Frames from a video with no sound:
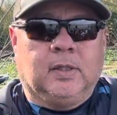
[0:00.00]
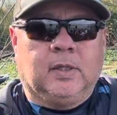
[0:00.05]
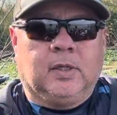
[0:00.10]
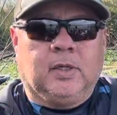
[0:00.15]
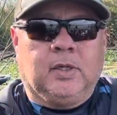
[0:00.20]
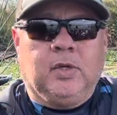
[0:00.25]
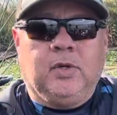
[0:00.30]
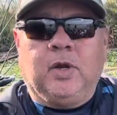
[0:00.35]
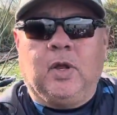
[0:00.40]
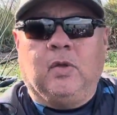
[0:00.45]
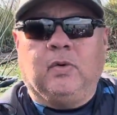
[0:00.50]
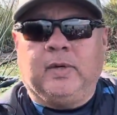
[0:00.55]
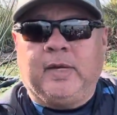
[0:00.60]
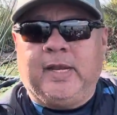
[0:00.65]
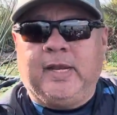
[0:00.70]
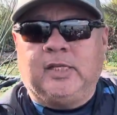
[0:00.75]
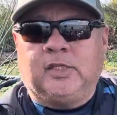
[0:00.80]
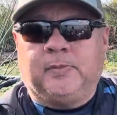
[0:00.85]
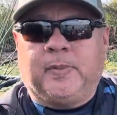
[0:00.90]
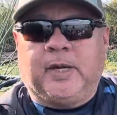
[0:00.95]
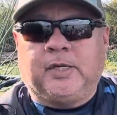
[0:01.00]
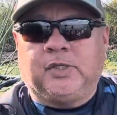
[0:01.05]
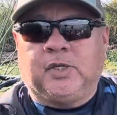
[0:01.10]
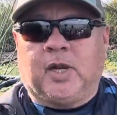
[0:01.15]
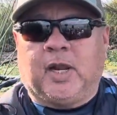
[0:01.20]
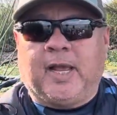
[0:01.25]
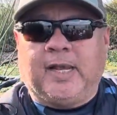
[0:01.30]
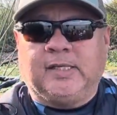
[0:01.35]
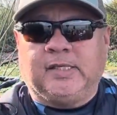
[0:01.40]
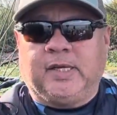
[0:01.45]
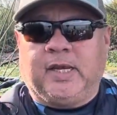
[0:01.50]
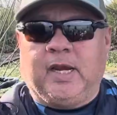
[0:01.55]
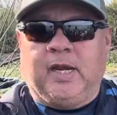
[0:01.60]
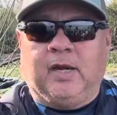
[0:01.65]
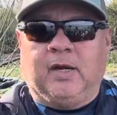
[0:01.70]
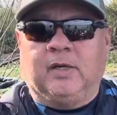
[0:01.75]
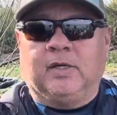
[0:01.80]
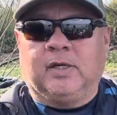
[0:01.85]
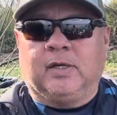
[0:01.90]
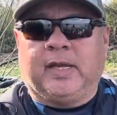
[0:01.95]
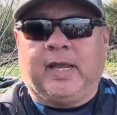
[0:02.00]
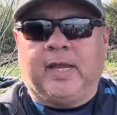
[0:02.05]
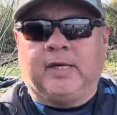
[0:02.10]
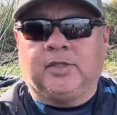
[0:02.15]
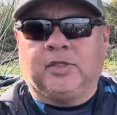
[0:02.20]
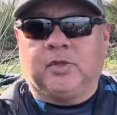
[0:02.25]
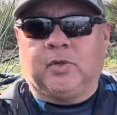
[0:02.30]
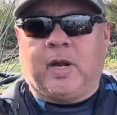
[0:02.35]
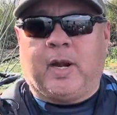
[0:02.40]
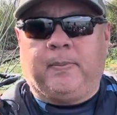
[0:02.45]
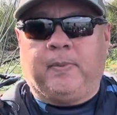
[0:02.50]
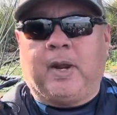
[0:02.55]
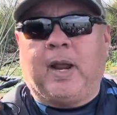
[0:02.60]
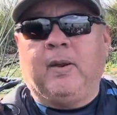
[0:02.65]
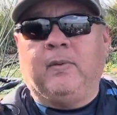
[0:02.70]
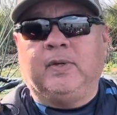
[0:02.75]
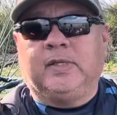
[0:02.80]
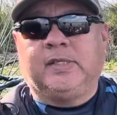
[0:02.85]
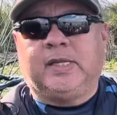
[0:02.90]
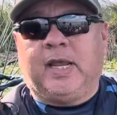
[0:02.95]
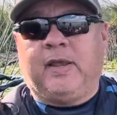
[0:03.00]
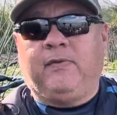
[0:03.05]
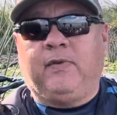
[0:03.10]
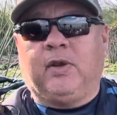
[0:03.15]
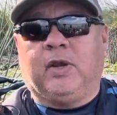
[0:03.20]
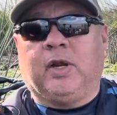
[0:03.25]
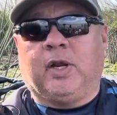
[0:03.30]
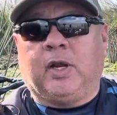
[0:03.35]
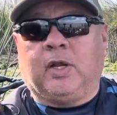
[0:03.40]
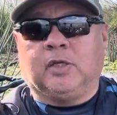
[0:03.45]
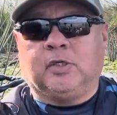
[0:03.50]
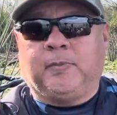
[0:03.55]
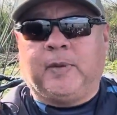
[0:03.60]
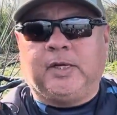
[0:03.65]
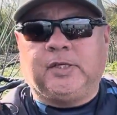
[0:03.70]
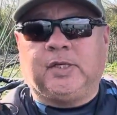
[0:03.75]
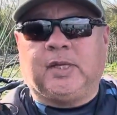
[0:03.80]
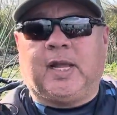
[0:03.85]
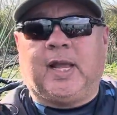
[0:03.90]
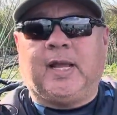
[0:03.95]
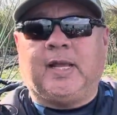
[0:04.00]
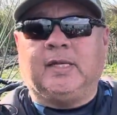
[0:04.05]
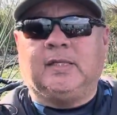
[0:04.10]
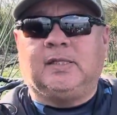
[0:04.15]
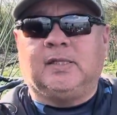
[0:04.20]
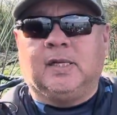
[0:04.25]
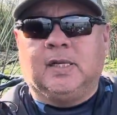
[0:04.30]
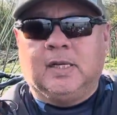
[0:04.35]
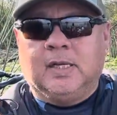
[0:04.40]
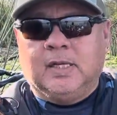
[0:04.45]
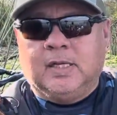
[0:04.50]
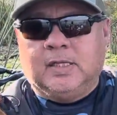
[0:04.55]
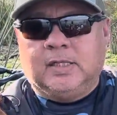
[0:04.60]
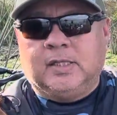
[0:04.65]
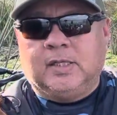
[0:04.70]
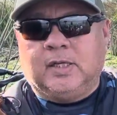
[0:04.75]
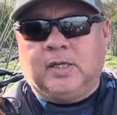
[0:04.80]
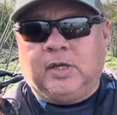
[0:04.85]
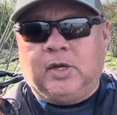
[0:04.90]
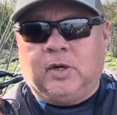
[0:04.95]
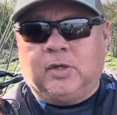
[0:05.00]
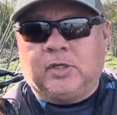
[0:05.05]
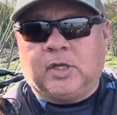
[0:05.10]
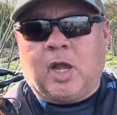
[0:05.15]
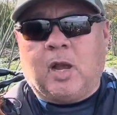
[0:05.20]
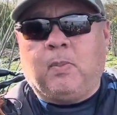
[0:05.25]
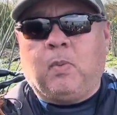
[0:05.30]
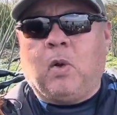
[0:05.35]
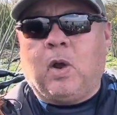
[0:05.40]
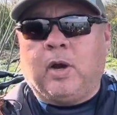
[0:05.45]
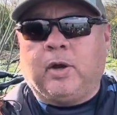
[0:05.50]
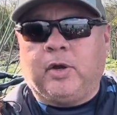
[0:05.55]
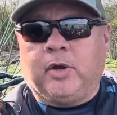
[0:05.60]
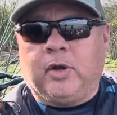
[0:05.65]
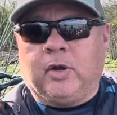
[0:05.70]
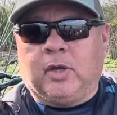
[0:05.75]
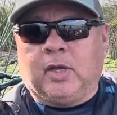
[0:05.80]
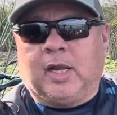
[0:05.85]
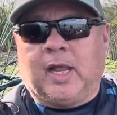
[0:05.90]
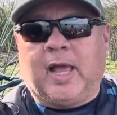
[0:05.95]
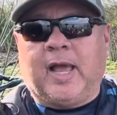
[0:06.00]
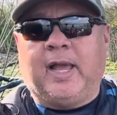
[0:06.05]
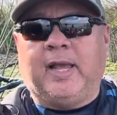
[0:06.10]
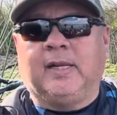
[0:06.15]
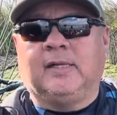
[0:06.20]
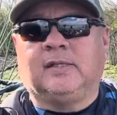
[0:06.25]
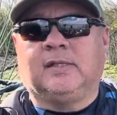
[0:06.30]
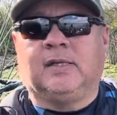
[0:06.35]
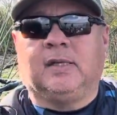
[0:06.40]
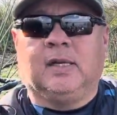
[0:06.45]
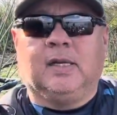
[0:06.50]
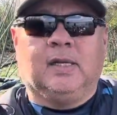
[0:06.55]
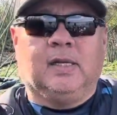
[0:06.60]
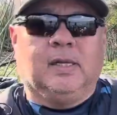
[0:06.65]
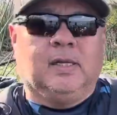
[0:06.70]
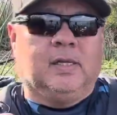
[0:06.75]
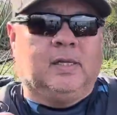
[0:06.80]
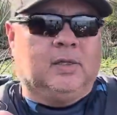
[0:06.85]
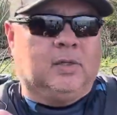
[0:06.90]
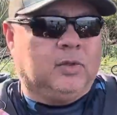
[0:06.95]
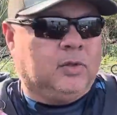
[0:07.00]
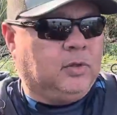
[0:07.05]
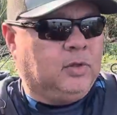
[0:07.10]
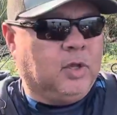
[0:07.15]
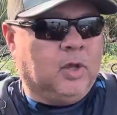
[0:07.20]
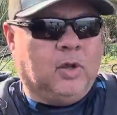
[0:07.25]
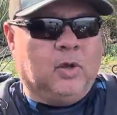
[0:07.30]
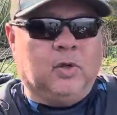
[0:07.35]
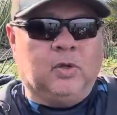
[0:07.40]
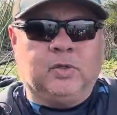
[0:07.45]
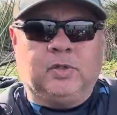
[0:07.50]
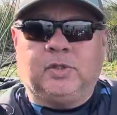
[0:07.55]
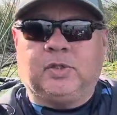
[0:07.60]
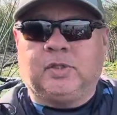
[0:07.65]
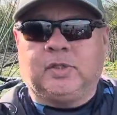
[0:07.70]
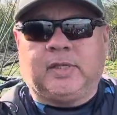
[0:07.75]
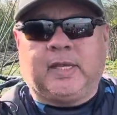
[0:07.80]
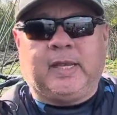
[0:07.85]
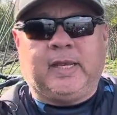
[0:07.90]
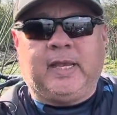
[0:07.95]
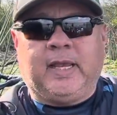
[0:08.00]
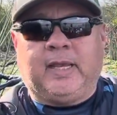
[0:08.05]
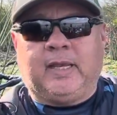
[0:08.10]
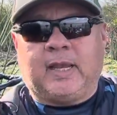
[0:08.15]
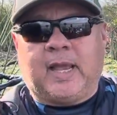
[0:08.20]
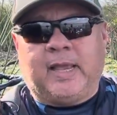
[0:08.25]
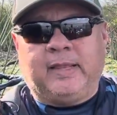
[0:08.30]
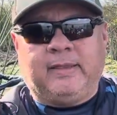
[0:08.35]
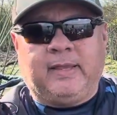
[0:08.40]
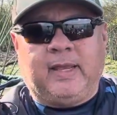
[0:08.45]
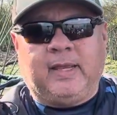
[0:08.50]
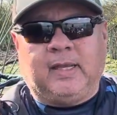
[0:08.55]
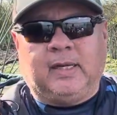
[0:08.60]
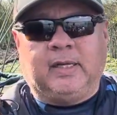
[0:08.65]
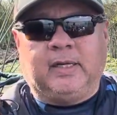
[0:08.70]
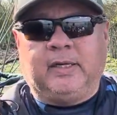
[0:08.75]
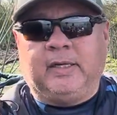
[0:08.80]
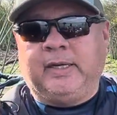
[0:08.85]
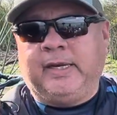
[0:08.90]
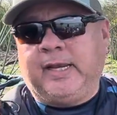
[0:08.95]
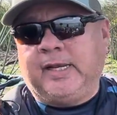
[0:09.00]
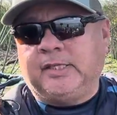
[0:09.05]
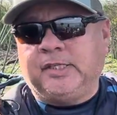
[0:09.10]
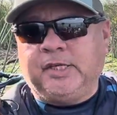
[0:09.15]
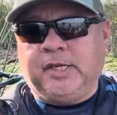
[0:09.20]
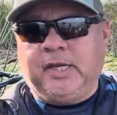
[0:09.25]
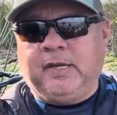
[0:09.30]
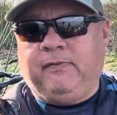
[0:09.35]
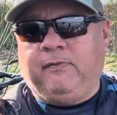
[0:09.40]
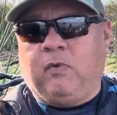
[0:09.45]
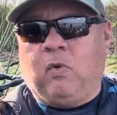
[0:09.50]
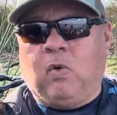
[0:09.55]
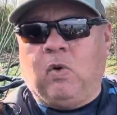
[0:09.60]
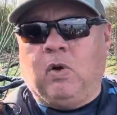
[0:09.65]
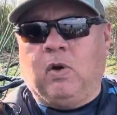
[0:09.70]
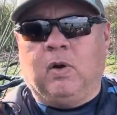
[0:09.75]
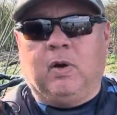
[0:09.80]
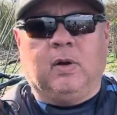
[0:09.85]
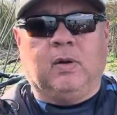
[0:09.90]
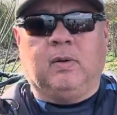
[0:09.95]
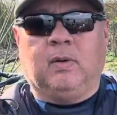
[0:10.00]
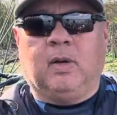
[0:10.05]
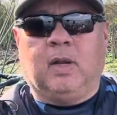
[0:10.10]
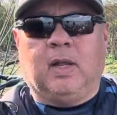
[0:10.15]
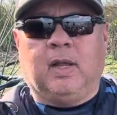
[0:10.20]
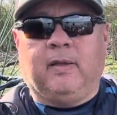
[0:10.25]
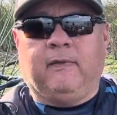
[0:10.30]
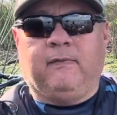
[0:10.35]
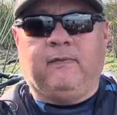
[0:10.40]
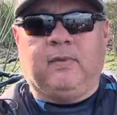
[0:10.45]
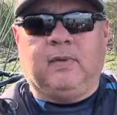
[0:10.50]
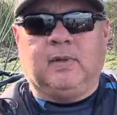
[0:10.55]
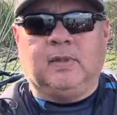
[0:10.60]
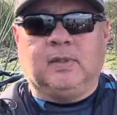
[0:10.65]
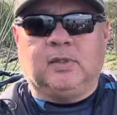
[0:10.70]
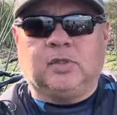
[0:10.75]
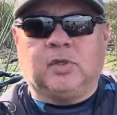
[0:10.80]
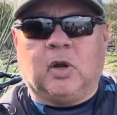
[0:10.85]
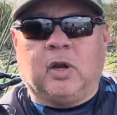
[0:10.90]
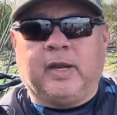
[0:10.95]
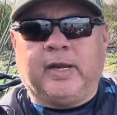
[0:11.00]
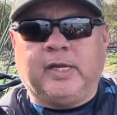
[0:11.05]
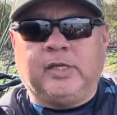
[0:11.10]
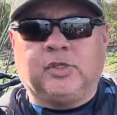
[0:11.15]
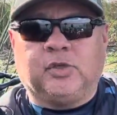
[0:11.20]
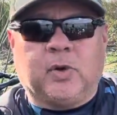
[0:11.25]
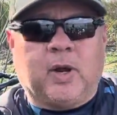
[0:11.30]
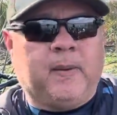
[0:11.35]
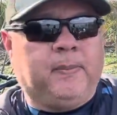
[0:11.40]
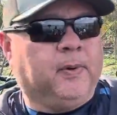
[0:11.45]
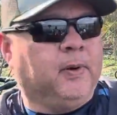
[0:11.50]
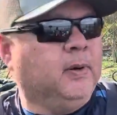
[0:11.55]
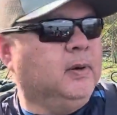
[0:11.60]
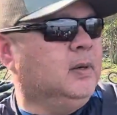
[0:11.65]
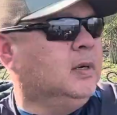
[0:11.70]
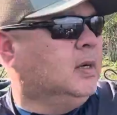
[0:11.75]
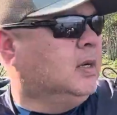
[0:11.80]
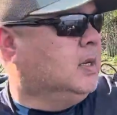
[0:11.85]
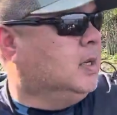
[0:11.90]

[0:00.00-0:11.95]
You don't need specialized gear to catch striper. I would say if you're gonna go specialize, your top water, your glides, those can get, I think, a little nichey for targeting striper.